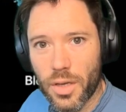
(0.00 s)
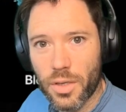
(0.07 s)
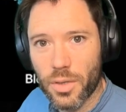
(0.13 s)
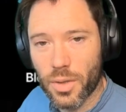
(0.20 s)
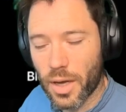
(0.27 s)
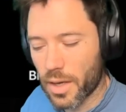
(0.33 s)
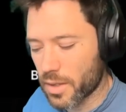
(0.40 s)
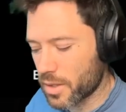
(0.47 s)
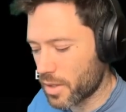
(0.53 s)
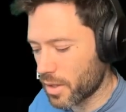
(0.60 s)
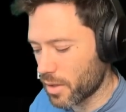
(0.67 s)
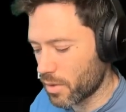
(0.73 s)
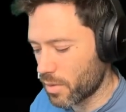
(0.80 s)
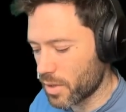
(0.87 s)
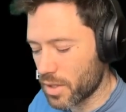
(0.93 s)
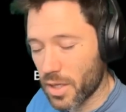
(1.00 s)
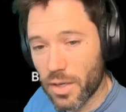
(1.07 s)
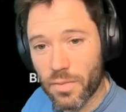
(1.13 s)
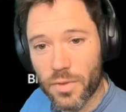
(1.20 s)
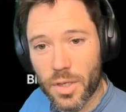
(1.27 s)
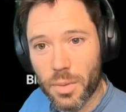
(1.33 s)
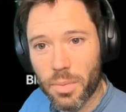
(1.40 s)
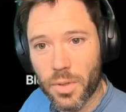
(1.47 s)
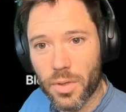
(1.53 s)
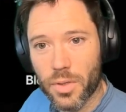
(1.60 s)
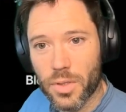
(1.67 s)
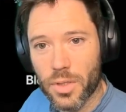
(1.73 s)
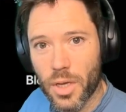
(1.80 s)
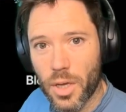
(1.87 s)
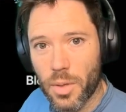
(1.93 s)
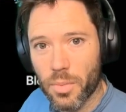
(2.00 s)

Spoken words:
you can still receive GPUs,